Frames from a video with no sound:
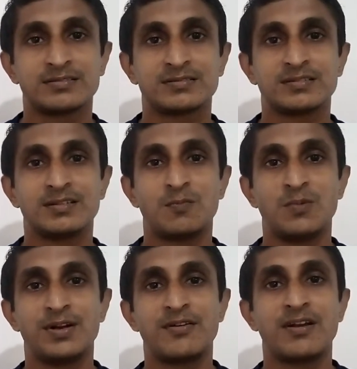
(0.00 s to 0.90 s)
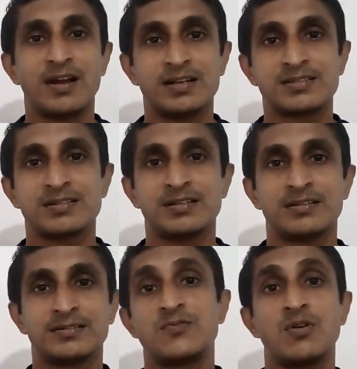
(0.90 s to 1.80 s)
a literary answer.
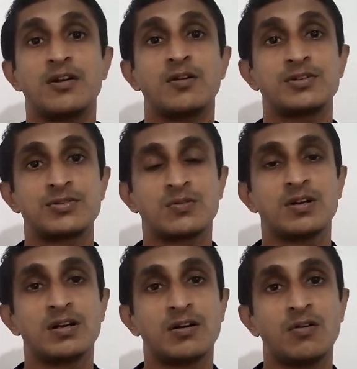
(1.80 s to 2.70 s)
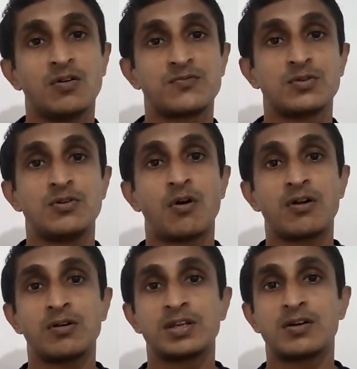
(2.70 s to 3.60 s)
If you are not sure or if you don't
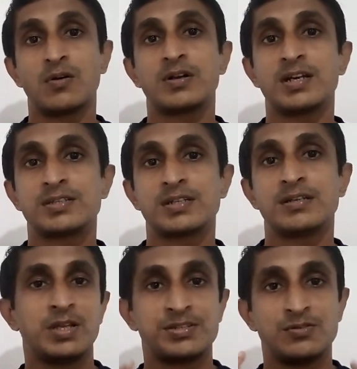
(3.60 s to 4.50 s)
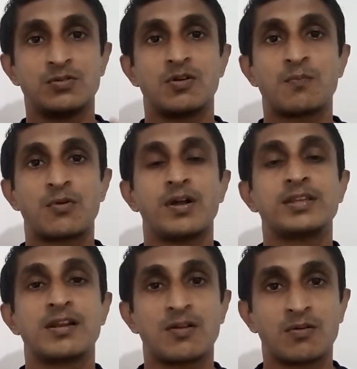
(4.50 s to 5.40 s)
know the quotation, please do not provide
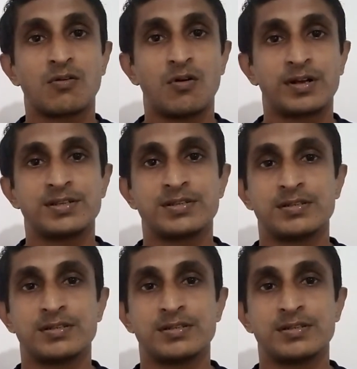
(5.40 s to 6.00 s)
the wrong quotation.